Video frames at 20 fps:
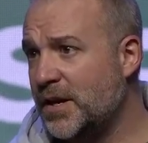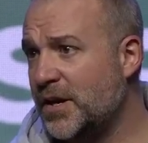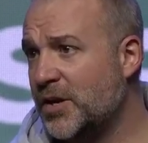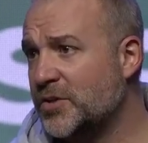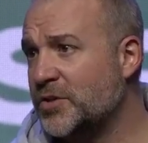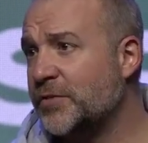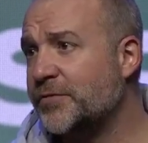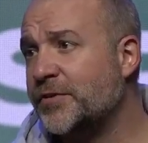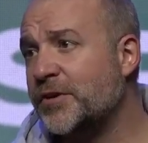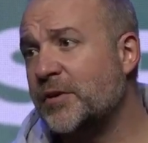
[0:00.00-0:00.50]

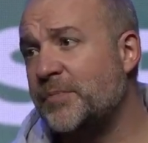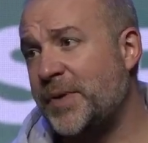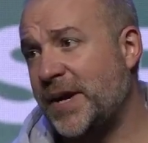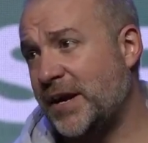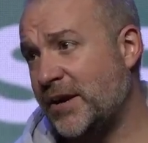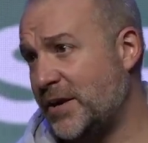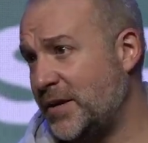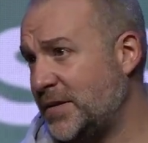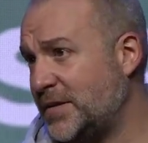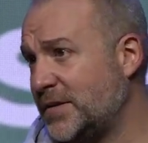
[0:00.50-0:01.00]
So if you're a
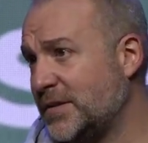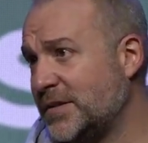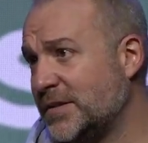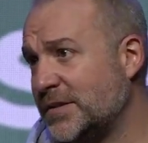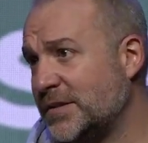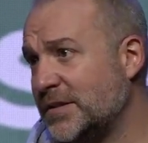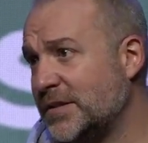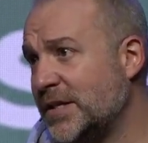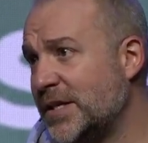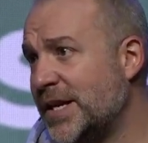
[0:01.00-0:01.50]
parent,
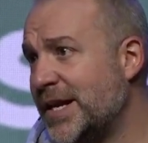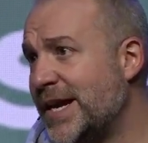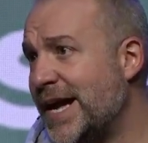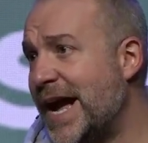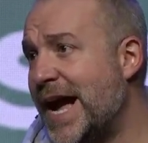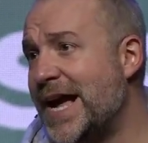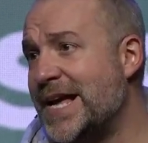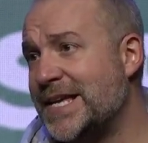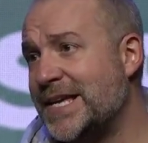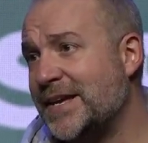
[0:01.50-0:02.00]

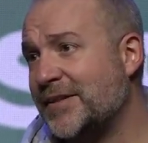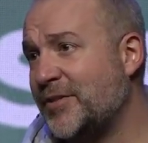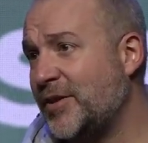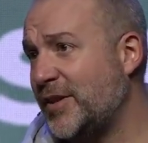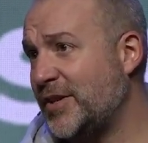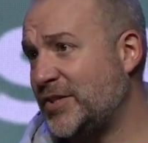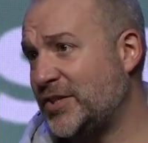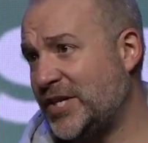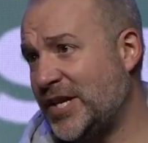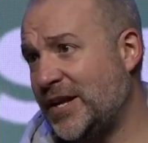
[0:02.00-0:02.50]
I get that
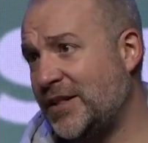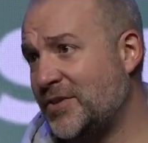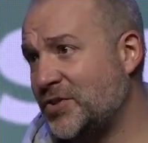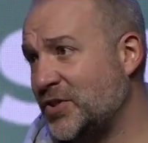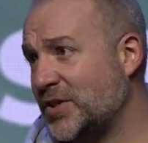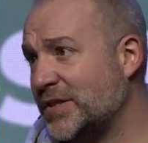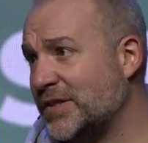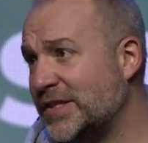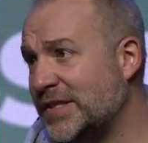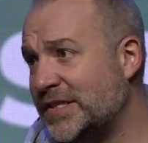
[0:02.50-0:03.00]
it's
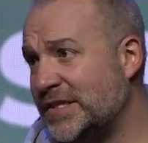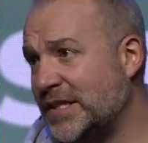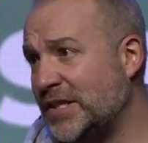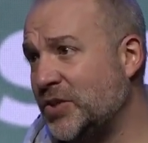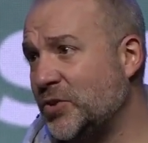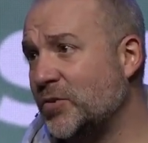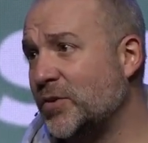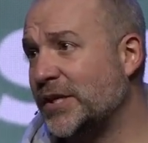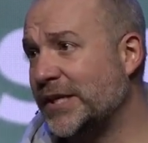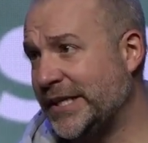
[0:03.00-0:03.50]
challenging to see
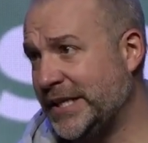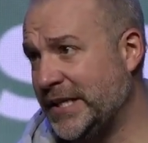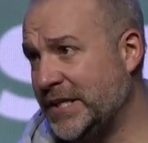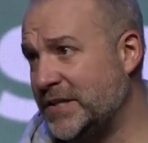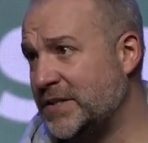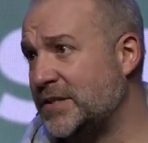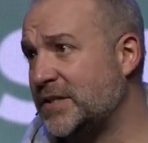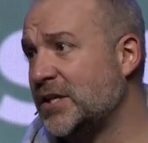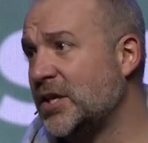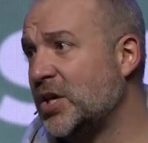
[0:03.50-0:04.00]
your kids